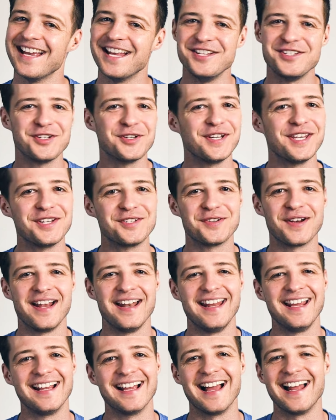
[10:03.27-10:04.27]
enjoy your
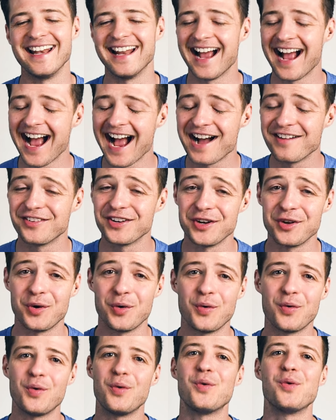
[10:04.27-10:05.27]
training and have an
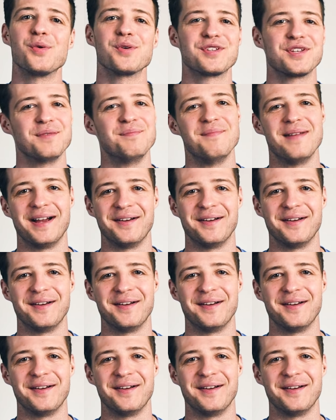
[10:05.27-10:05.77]
awesome